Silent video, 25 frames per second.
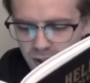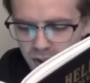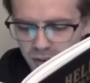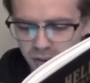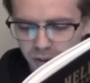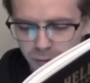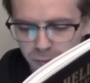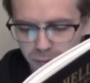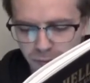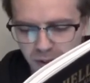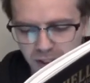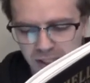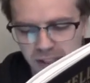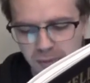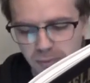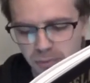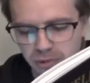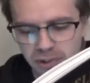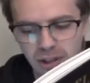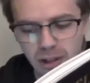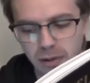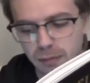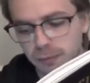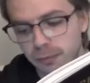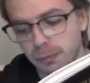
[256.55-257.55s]
defend
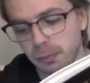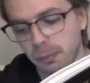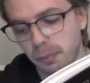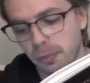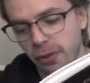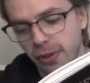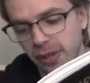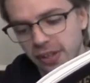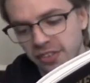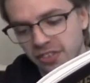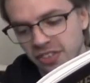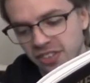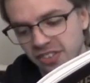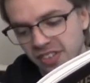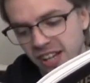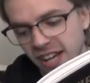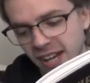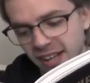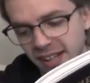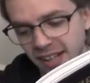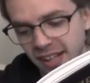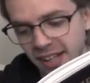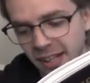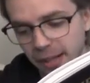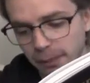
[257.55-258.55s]
himself from things
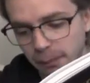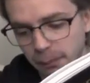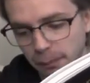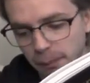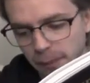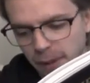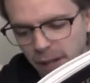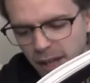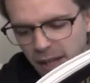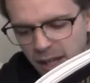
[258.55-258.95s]
attacking him.